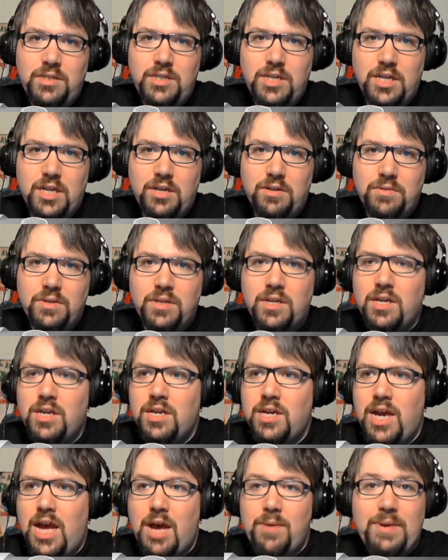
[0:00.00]
You know,
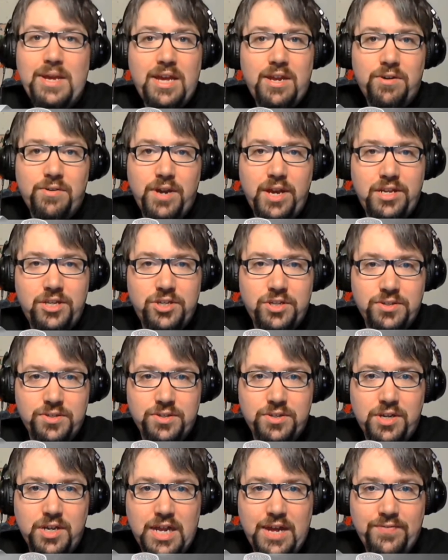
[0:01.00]
how many iterations
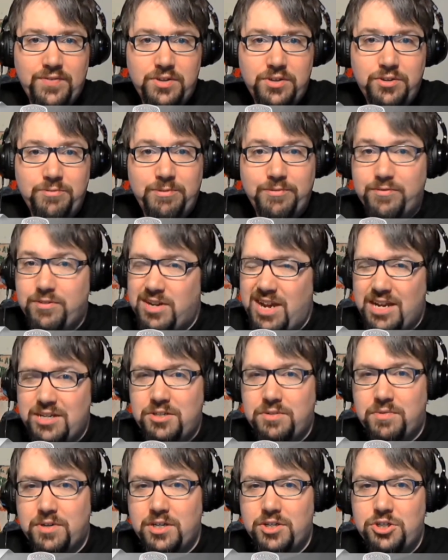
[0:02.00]
are you gonna have to do before you
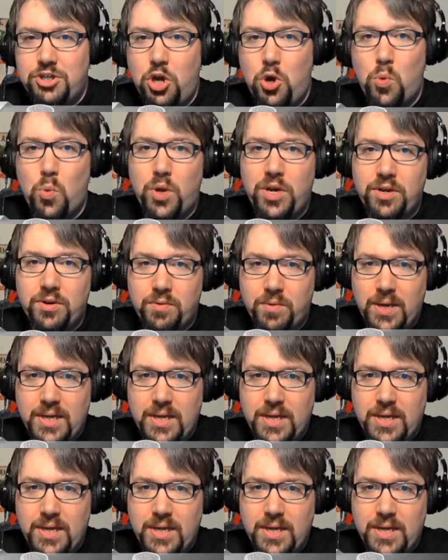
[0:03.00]
actually want to show one,